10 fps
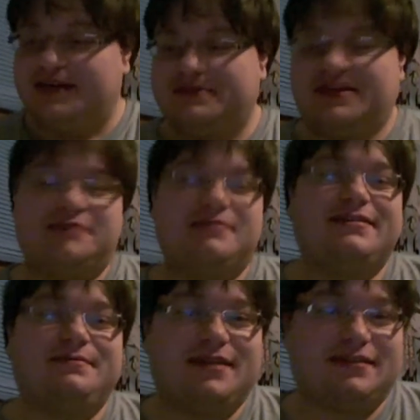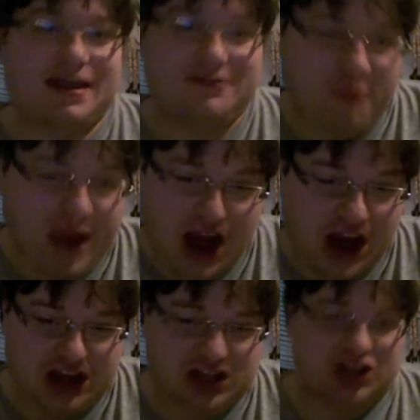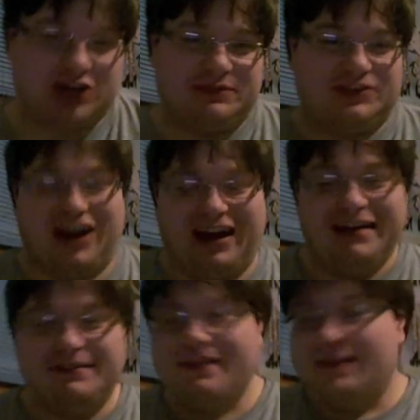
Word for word: I'm sorry, I'm going to speak a lot of American terms, sorry.